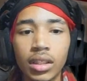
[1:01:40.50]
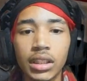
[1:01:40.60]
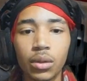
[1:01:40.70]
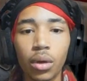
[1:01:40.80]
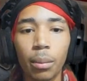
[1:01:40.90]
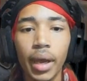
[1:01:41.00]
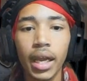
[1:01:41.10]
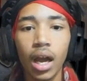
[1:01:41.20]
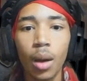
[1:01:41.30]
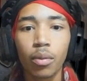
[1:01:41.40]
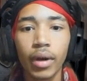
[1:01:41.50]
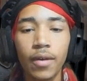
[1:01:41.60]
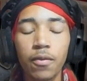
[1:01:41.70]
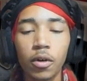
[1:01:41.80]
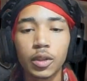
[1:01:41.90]
She remained upright
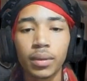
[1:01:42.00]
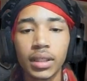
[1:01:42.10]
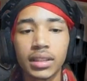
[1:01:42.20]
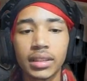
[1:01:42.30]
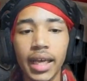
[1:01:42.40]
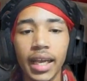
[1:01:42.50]
for a split second,